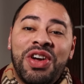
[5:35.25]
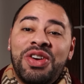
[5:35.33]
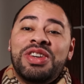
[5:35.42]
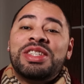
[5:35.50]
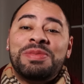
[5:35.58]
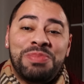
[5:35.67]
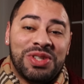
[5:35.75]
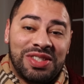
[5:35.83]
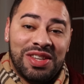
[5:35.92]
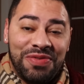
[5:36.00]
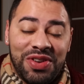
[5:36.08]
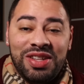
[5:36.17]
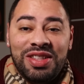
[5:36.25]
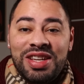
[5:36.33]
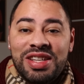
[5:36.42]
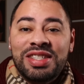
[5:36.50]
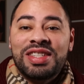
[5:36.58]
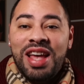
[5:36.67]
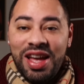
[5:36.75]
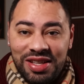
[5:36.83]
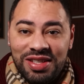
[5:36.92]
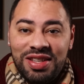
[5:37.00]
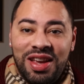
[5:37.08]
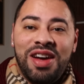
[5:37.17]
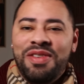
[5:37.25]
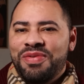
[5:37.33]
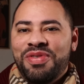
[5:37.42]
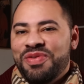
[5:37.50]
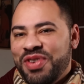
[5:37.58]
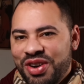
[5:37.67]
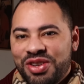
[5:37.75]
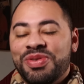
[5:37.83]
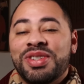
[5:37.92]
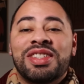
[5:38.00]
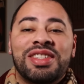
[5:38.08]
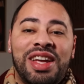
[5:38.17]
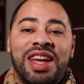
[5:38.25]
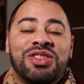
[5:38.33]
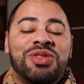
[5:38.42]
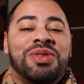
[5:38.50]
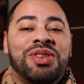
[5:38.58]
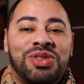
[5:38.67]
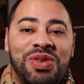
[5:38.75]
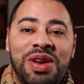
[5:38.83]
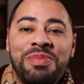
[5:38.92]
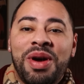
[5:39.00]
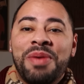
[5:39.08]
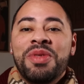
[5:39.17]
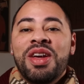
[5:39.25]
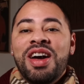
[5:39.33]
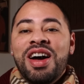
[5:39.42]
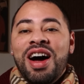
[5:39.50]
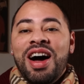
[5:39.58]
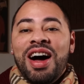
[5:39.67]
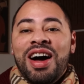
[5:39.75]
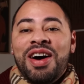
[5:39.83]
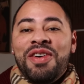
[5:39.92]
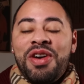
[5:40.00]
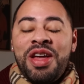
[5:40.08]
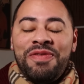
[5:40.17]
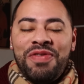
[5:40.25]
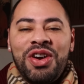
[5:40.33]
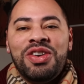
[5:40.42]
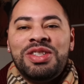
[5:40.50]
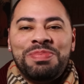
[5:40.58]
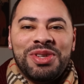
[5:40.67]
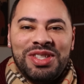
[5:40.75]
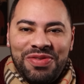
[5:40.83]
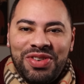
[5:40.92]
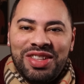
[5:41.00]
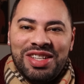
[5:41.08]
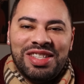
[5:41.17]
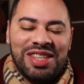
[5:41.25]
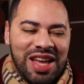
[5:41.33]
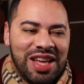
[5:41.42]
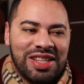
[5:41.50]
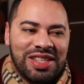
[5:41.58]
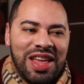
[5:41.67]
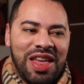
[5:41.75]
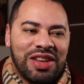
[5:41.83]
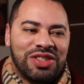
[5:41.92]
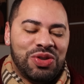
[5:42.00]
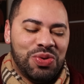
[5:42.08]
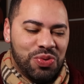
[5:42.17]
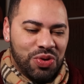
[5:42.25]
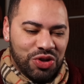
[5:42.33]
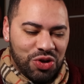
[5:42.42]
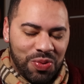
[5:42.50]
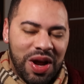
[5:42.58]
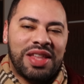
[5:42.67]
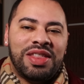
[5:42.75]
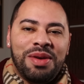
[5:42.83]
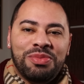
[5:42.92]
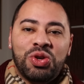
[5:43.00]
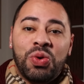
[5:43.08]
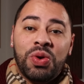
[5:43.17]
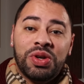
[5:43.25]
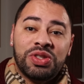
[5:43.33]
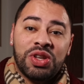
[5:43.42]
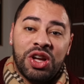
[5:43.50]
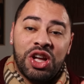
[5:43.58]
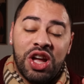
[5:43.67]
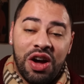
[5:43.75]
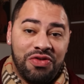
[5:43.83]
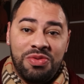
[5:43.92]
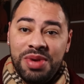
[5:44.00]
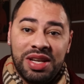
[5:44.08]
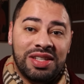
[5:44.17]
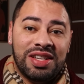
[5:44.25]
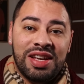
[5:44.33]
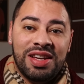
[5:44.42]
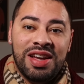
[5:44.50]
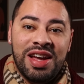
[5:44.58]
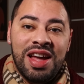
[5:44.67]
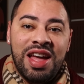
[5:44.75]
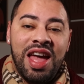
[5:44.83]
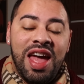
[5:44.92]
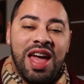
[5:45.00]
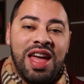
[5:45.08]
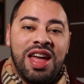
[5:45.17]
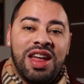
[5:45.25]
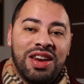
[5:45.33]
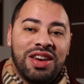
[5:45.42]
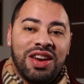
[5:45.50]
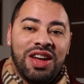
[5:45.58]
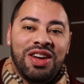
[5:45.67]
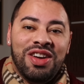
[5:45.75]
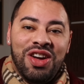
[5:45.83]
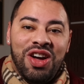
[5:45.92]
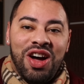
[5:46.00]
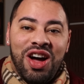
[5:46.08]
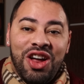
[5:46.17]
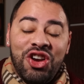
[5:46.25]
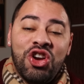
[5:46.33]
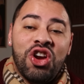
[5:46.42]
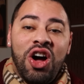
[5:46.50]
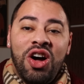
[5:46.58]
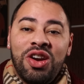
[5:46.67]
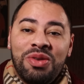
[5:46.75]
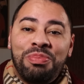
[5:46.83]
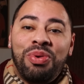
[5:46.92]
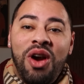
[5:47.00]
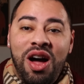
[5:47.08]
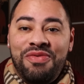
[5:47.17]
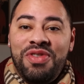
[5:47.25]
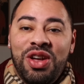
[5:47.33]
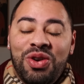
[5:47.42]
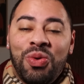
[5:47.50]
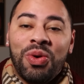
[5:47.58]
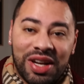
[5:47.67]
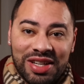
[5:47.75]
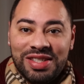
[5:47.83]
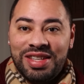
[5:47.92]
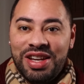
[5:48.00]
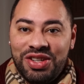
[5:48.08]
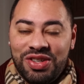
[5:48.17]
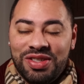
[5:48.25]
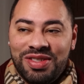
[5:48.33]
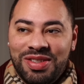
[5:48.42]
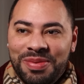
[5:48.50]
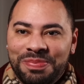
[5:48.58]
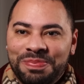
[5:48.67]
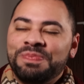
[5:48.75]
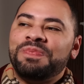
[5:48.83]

very specifically says, uh, for various reasons I can't show it on screen, but uh, it very specifically says to direct them towards government and uh, nonprofit organizations.